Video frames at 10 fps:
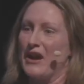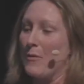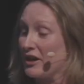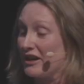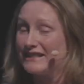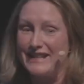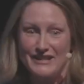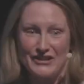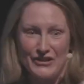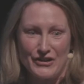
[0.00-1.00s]
when I
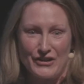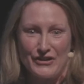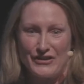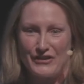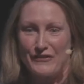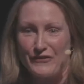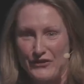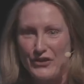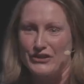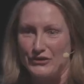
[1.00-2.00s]
sent her the
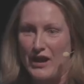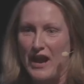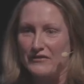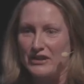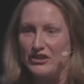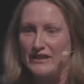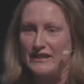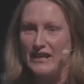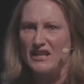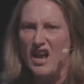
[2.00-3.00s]
first draft and she
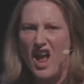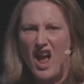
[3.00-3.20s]
said,